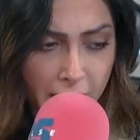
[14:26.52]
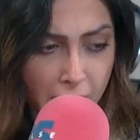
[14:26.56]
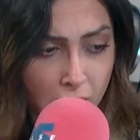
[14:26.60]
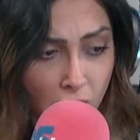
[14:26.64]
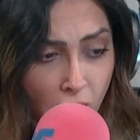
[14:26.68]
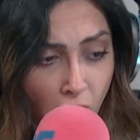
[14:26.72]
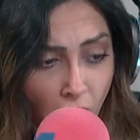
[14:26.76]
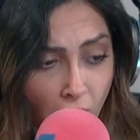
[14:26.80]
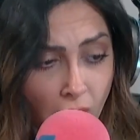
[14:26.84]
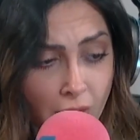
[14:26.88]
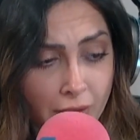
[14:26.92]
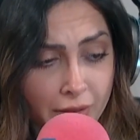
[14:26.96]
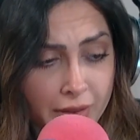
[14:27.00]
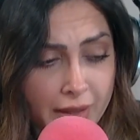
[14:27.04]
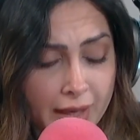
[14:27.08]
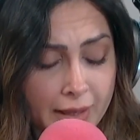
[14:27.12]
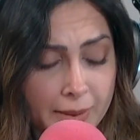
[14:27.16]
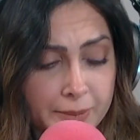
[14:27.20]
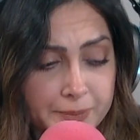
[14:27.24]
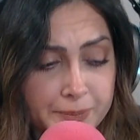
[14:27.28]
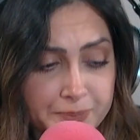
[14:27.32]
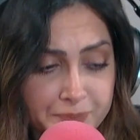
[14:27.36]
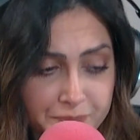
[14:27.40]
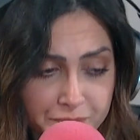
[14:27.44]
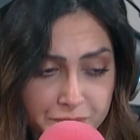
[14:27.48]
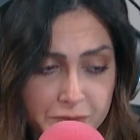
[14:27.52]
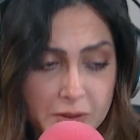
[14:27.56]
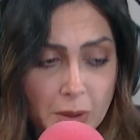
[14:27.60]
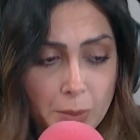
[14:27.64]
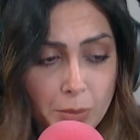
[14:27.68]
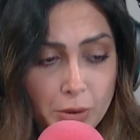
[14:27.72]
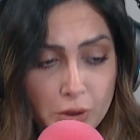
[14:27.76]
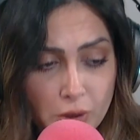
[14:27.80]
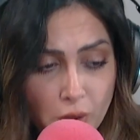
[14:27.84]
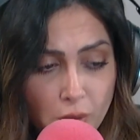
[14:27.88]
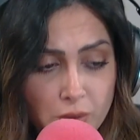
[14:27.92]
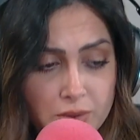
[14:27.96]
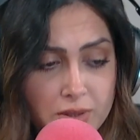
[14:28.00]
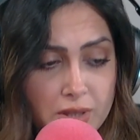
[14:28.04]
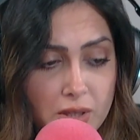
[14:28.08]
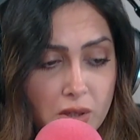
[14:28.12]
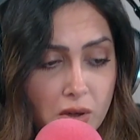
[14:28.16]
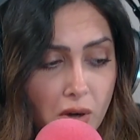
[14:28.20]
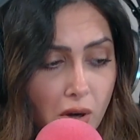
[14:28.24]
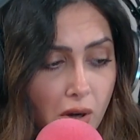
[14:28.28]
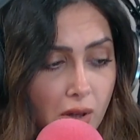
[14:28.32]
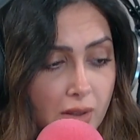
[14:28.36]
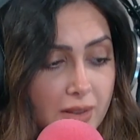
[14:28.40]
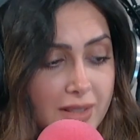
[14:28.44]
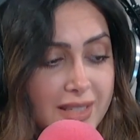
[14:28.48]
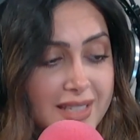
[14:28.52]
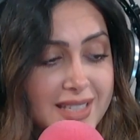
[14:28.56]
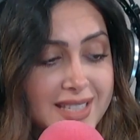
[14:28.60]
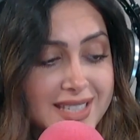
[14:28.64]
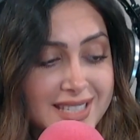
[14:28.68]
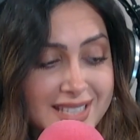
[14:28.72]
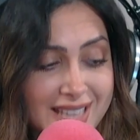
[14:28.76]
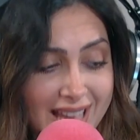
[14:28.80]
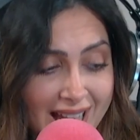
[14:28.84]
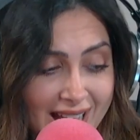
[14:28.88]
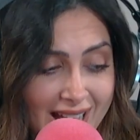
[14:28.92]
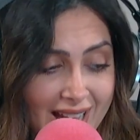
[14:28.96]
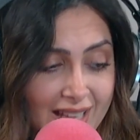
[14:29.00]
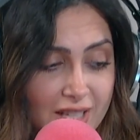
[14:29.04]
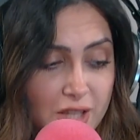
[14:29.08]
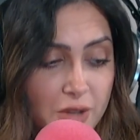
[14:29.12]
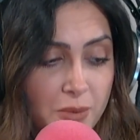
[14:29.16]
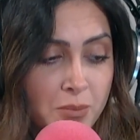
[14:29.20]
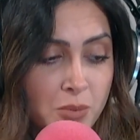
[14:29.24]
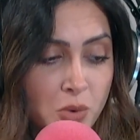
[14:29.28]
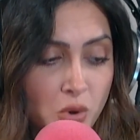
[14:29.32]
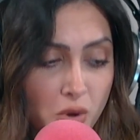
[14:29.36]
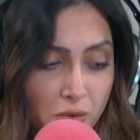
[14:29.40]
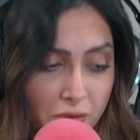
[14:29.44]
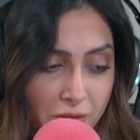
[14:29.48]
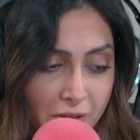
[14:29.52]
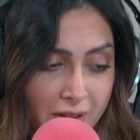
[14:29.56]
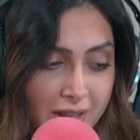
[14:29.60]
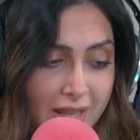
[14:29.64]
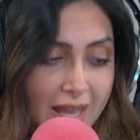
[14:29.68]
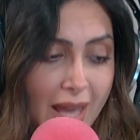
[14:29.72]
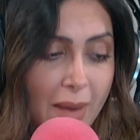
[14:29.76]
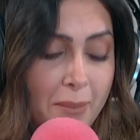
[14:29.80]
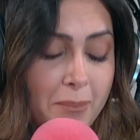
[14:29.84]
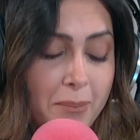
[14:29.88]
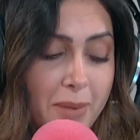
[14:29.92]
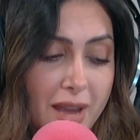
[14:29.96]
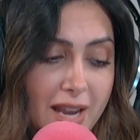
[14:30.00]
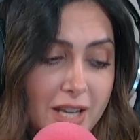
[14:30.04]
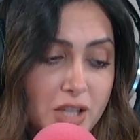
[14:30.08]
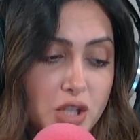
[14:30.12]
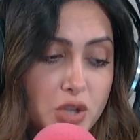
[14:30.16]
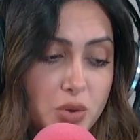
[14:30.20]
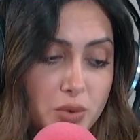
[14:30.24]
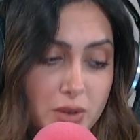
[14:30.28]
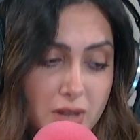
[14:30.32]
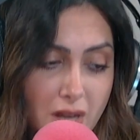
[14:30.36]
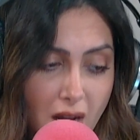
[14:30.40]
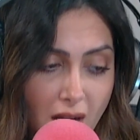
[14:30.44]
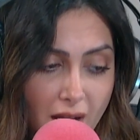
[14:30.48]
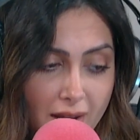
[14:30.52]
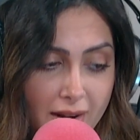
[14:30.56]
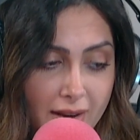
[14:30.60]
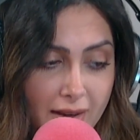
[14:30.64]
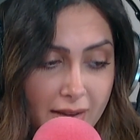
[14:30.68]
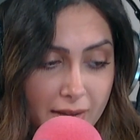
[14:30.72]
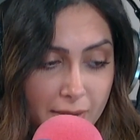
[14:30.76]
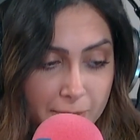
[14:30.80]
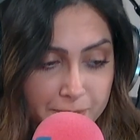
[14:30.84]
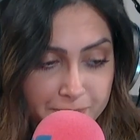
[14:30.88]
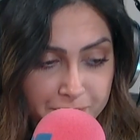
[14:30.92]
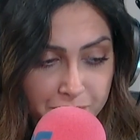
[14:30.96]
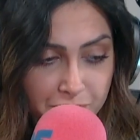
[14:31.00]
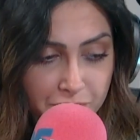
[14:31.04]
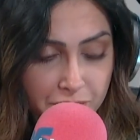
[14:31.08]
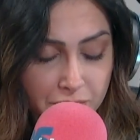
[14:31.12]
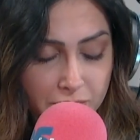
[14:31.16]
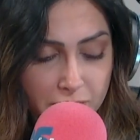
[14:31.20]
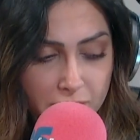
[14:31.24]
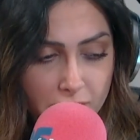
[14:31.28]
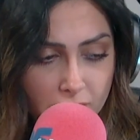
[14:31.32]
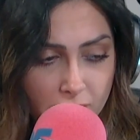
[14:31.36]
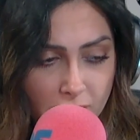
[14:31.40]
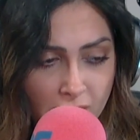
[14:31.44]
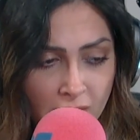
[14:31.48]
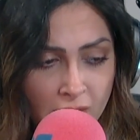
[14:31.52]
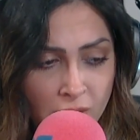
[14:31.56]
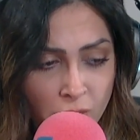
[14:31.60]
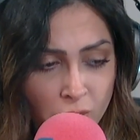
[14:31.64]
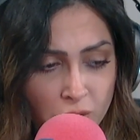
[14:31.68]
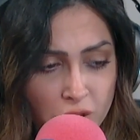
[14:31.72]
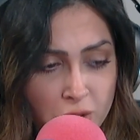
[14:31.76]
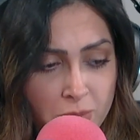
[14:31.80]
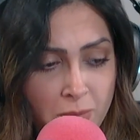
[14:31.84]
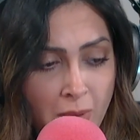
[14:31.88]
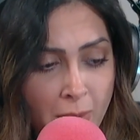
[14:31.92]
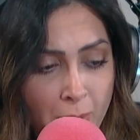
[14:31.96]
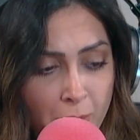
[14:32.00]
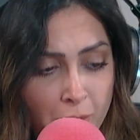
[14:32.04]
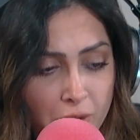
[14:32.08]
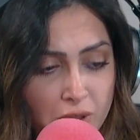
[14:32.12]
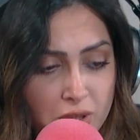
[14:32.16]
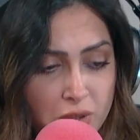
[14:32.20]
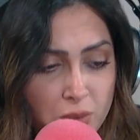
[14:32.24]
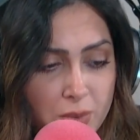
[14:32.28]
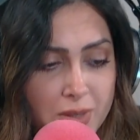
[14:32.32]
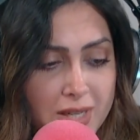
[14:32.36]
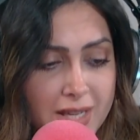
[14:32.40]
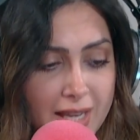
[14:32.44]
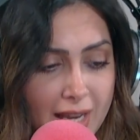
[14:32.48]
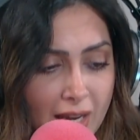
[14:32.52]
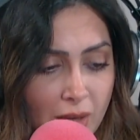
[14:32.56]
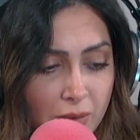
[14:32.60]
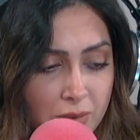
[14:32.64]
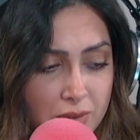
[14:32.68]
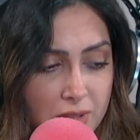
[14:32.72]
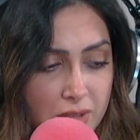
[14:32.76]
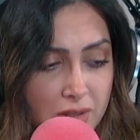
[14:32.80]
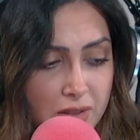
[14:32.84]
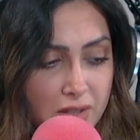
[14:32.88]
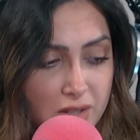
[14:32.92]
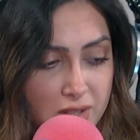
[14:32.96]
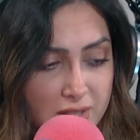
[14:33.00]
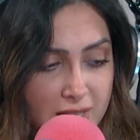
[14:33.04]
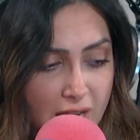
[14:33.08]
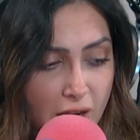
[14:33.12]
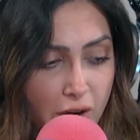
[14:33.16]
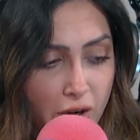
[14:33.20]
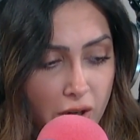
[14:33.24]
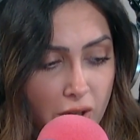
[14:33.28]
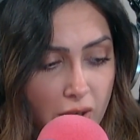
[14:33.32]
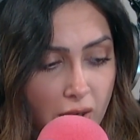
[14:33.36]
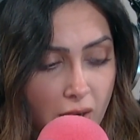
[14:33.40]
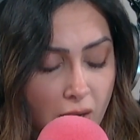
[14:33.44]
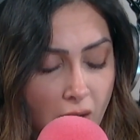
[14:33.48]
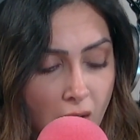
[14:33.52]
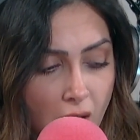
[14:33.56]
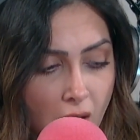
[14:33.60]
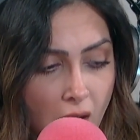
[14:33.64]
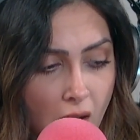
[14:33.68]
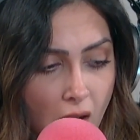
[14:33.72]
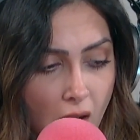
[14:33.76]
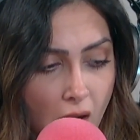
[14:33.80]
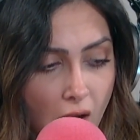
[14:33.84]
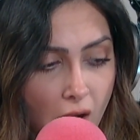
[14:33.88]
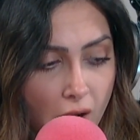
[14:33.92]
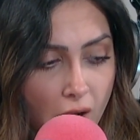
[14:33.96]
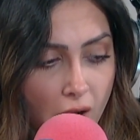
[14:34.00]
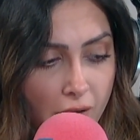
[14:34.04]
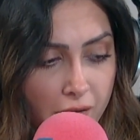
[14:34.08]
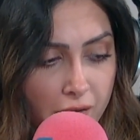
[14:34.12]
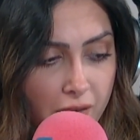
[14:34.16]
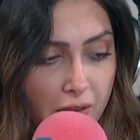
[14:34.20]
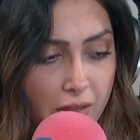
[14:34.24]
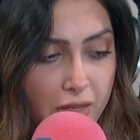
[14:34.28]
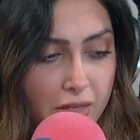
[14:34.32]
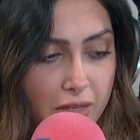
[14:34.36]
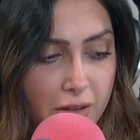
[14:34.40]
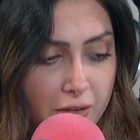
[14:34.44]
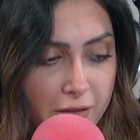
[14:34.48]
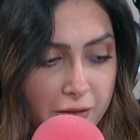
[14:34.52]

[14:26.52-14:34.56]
a call that Pelosi called sad, moving, and patriotic, in which members recounted the terror of the